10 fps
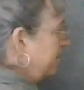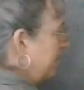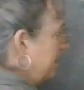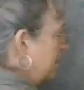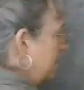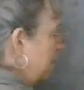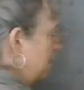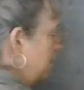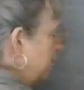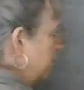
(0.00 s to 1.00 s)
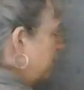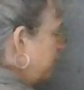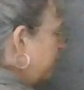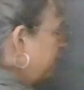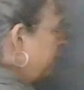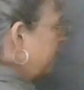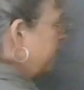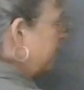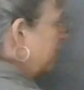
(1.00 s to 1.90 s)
(silence)